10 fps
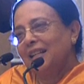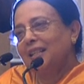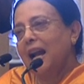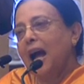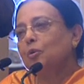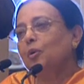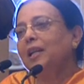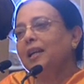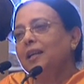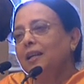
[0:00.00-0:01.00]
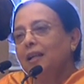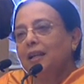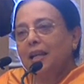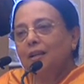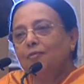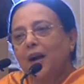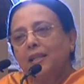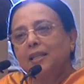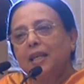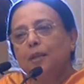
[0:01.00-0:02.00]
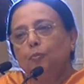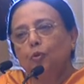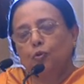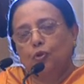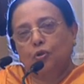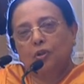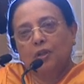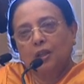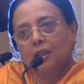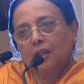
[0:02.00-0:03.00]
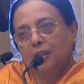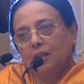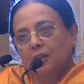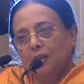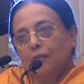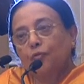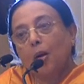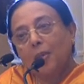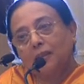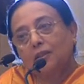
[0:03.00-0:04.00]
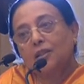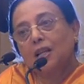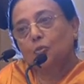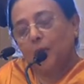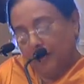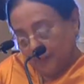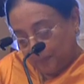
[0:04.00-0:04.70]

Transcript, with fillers: gradually inviting inputs from others as well.